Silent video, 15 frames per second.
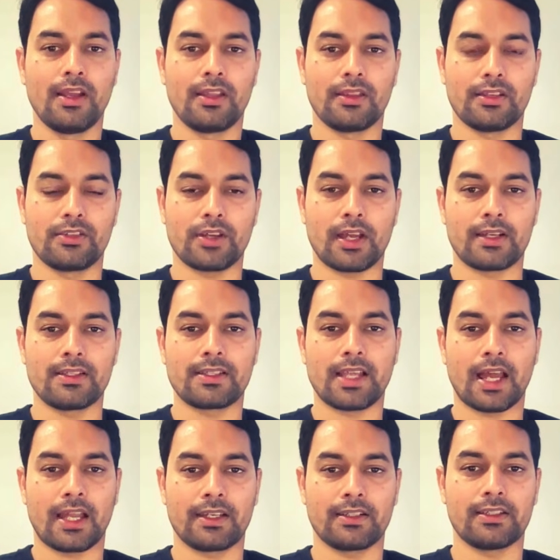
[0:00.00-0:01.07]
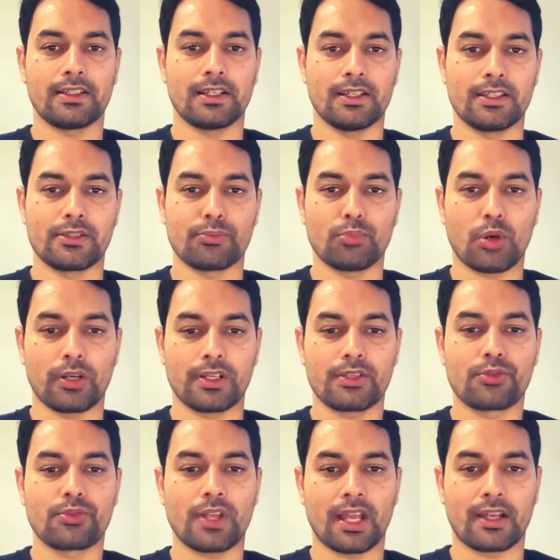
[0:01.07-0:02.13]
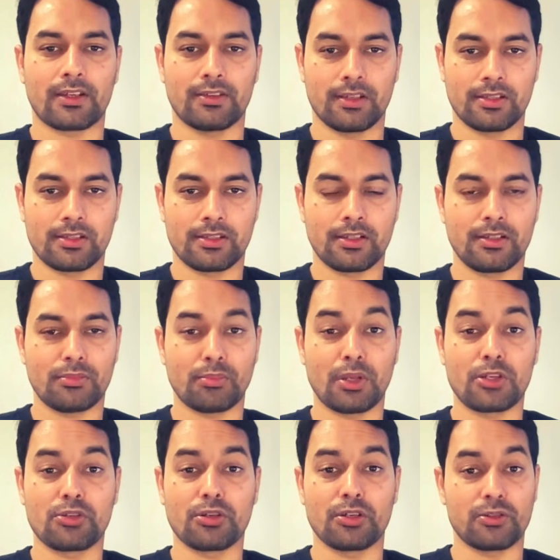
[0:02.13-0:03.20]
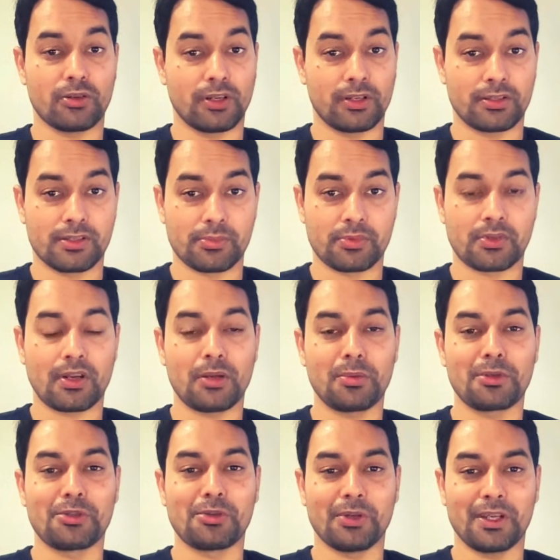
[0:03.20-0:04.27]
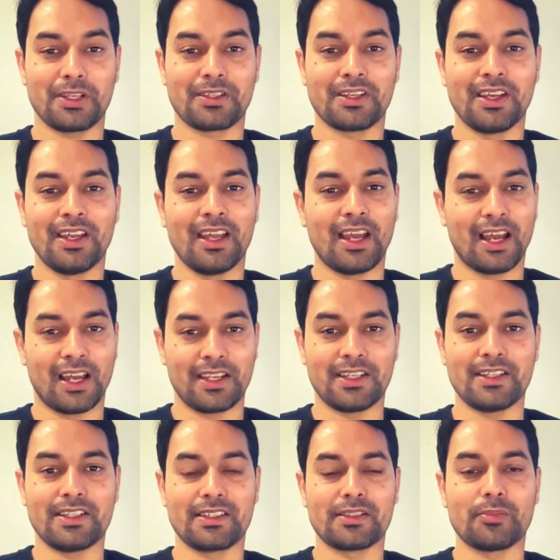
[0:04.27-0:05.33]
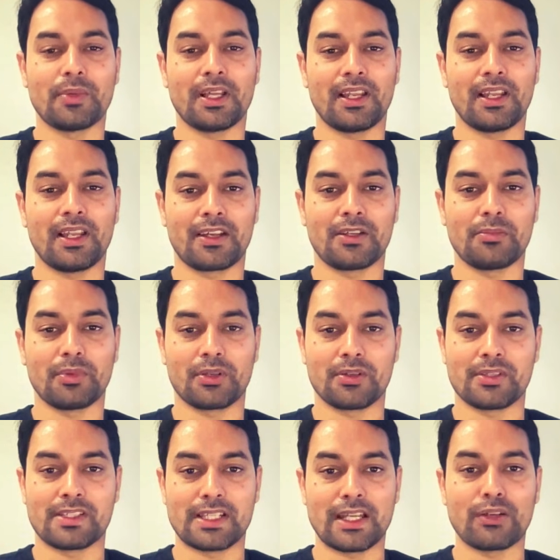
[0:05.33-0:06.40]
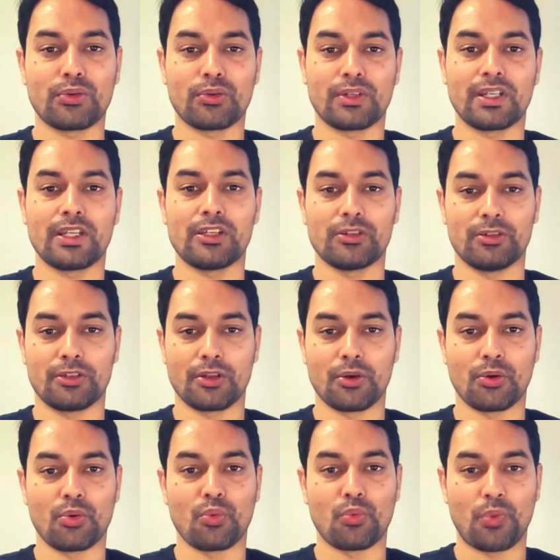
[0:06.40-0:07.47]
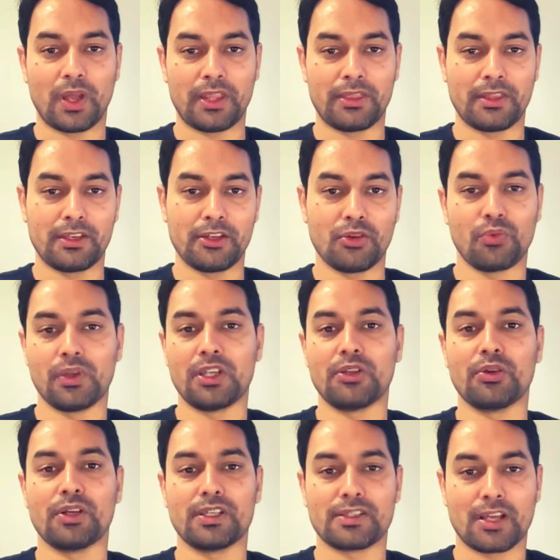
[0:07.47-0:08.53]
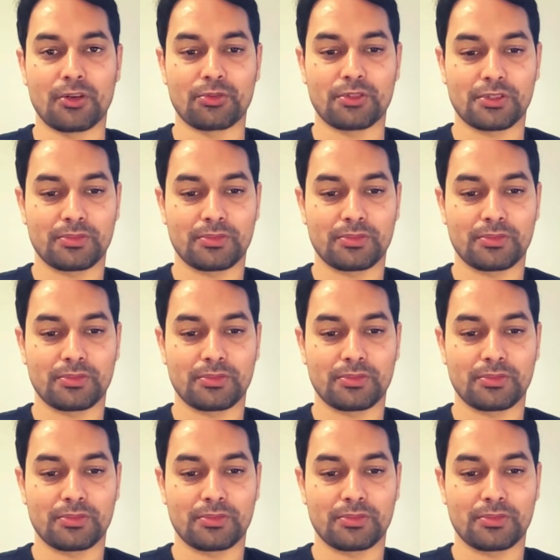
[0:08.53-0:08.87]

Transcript: The channel's handle is Modish Tech Digital. Make sure you're subscribing to it and hitting the bell icon because then only you'll know when the new video is out.